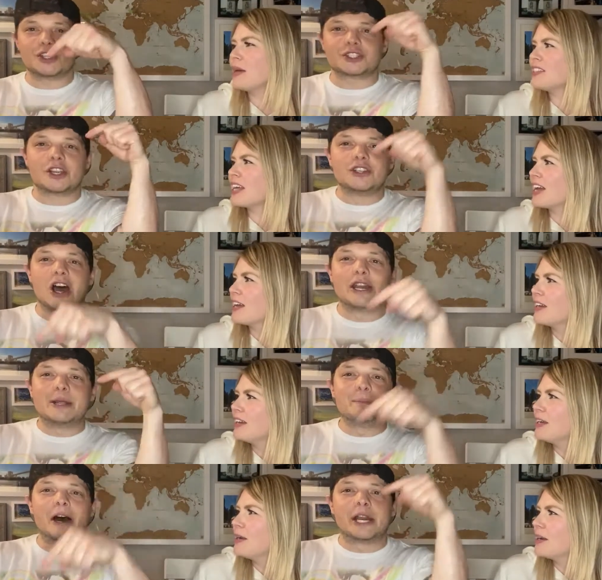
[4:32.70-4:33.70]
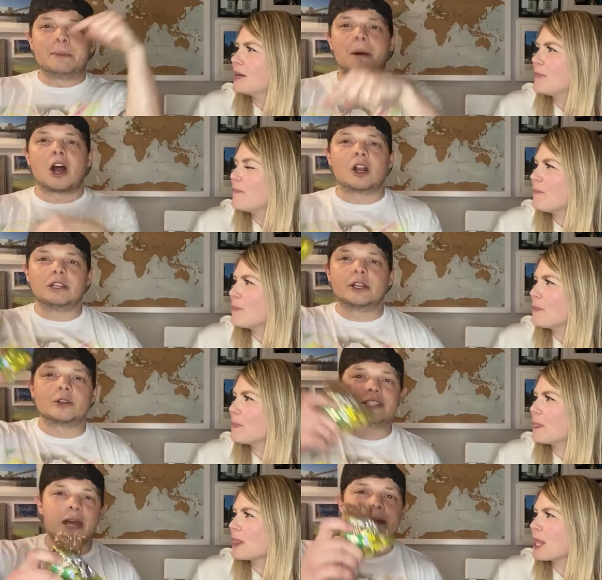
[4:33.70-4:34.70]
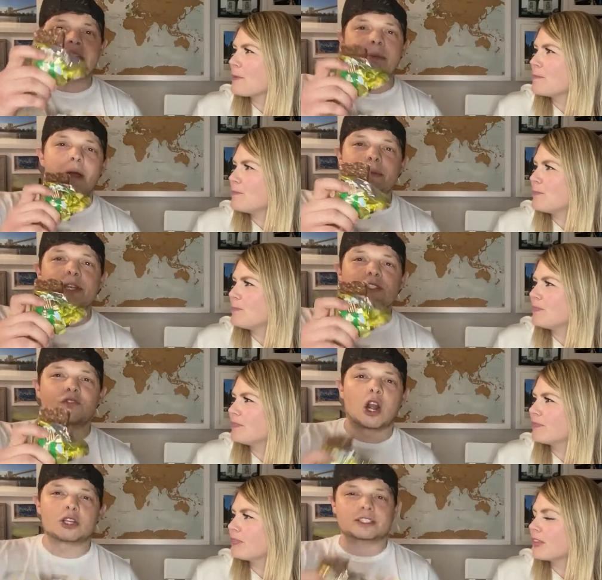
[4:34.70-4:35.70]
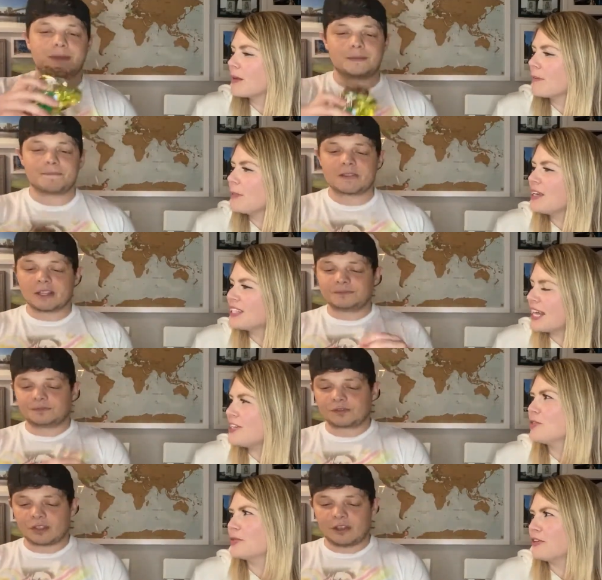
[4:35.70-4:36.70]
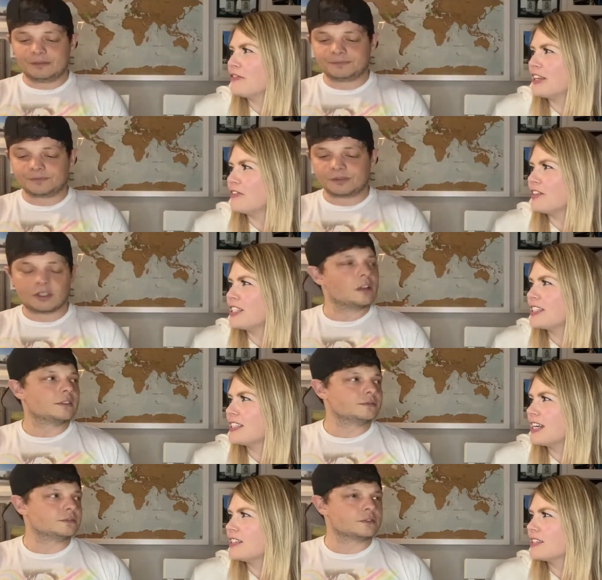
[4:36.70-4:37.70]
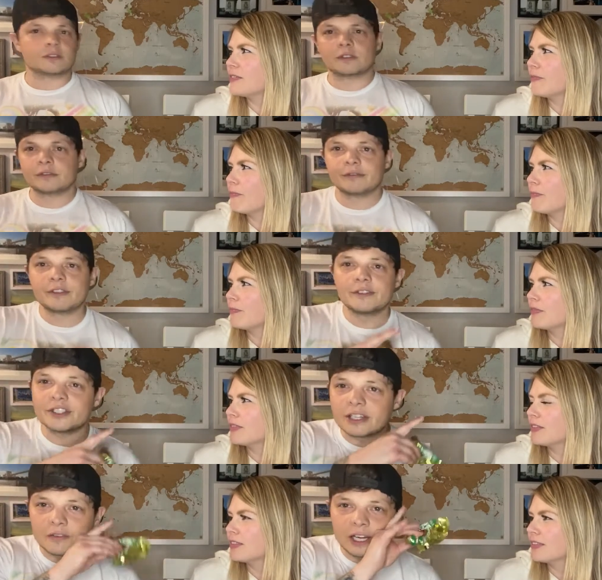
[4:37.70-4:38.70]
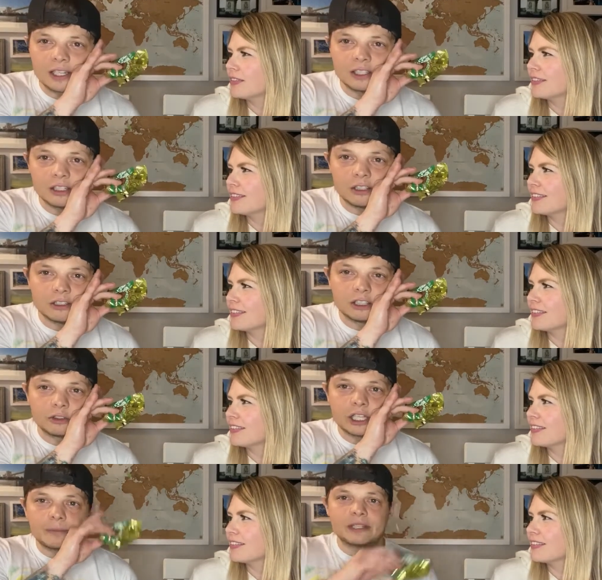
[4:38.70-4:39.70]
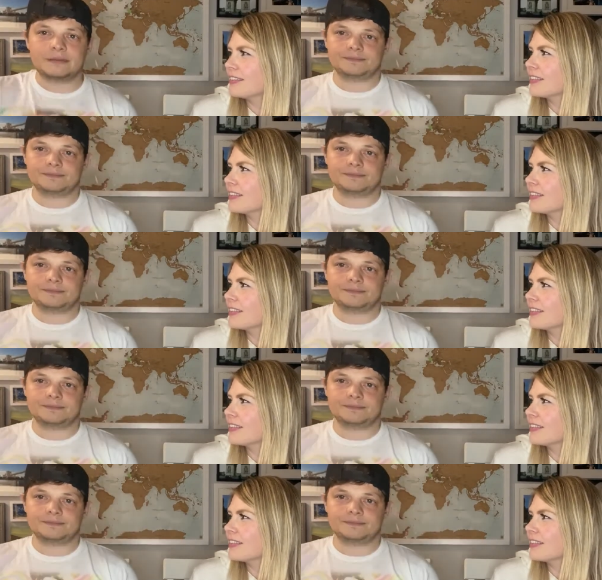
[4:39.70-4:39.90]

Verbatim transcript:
Speaker 1: it's a nutty buddy bar. Little Debbie came up with this first.
Speaker 2: But it's hazelnut flavored instead.
Speaker 1: She's never had a Little Debbie.